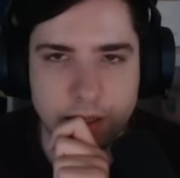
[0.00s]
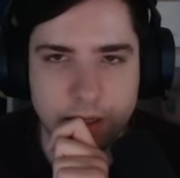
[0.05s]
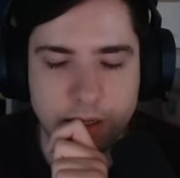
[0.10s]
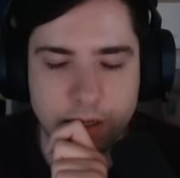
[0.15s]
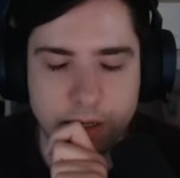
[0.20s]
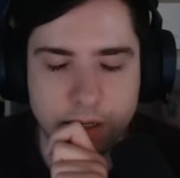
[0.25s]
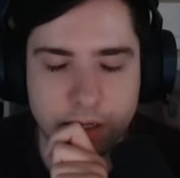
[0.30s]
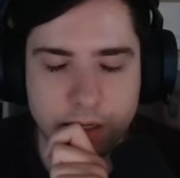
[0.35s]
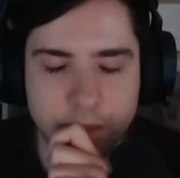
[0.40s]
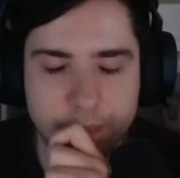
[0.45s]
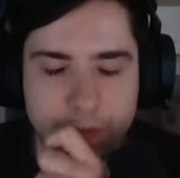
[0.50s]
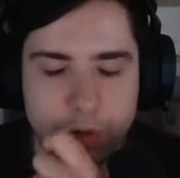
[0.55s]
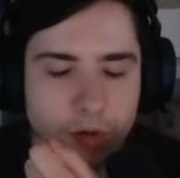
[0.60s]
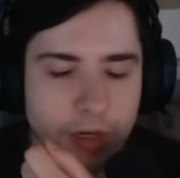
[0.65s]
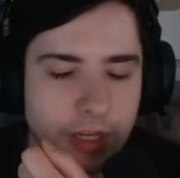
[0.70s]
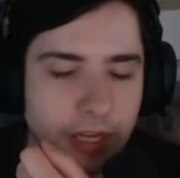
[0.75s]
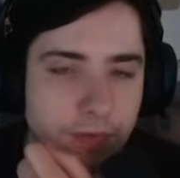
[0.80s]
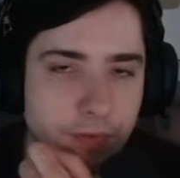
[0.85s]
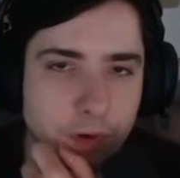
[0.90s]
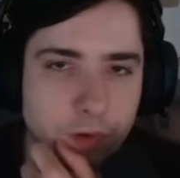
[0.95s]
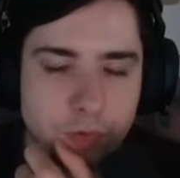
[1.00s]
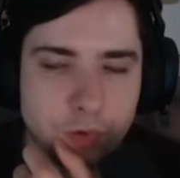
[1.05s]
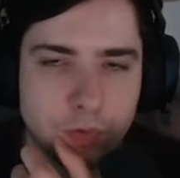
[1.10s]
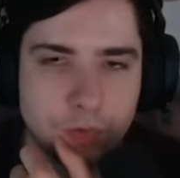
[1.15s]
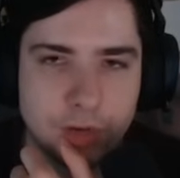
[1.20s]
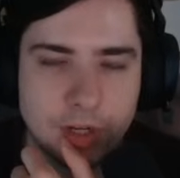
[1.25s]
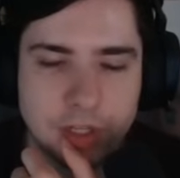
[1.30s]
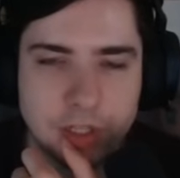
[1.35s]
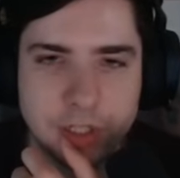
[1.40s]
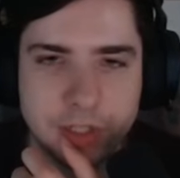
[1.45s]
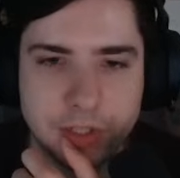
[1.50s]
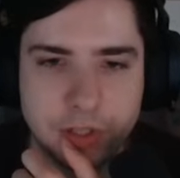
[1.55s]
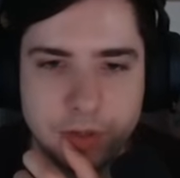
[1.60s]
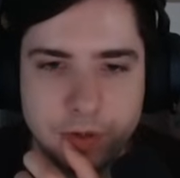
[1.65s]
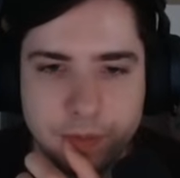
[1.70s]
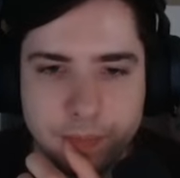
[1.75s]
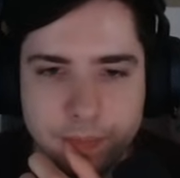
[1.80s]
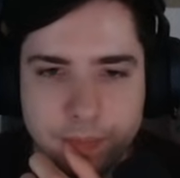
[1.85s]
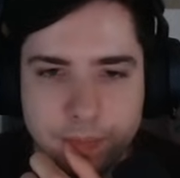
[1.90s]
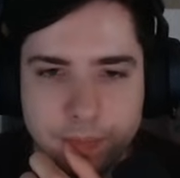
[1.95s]
We already have enough current reduction
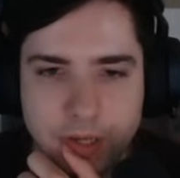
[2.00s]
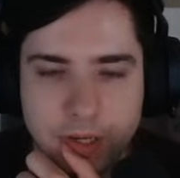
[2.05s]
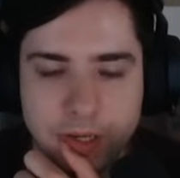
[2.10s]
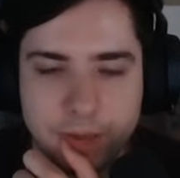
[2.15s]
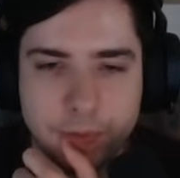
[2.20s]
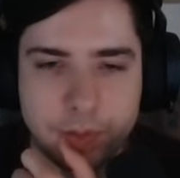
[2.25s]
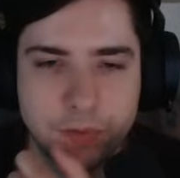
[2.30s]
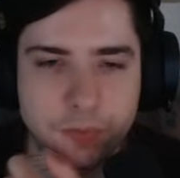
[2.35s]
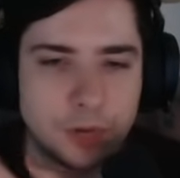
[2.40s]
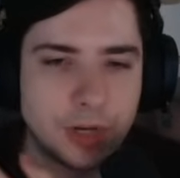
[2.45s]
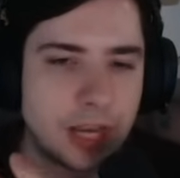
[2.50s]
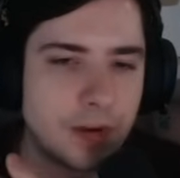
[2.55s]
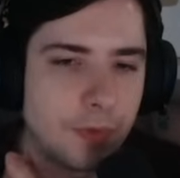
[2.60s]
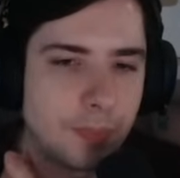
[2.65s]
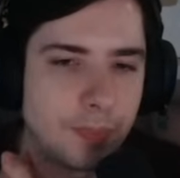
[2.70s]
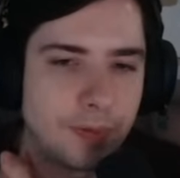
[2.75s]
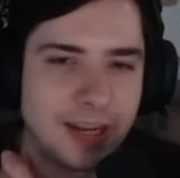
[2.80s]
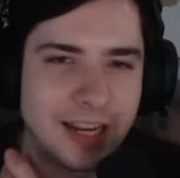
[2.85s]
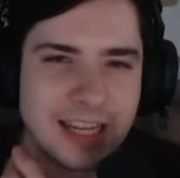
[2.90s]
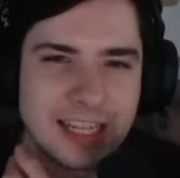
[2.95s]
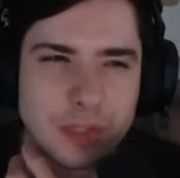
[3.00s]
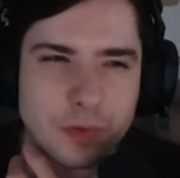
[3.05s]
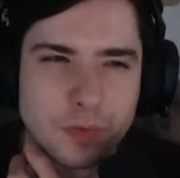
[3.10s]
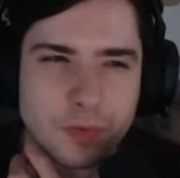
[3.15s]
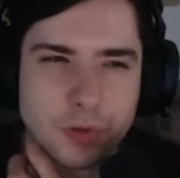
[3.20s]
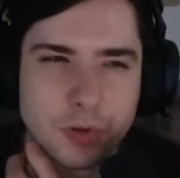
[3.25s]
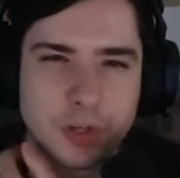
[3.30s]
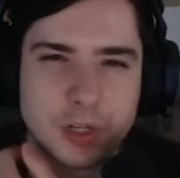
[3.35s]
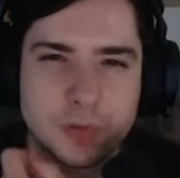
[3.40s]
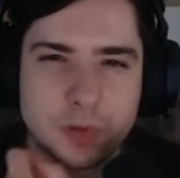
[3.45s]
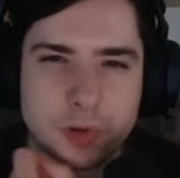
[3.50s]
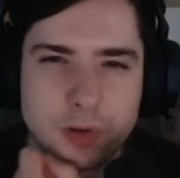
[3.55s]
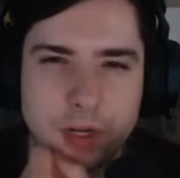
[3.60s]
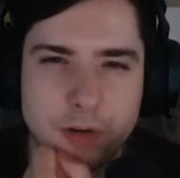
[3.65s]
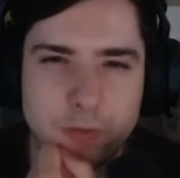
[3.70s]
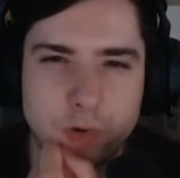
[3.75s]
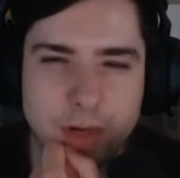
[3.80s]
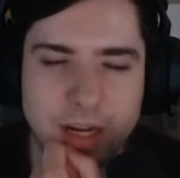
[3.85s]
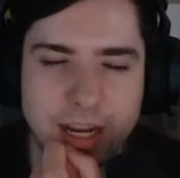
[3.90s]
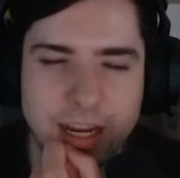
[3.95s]
though. What would I replace though for it?
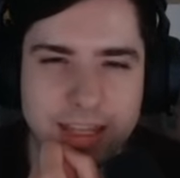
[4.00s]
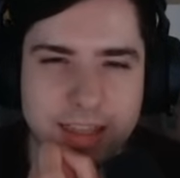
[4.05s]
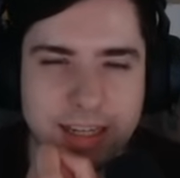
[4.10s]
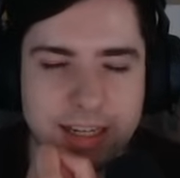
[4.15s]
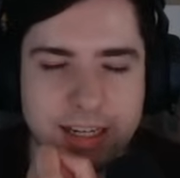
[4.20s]
I think it's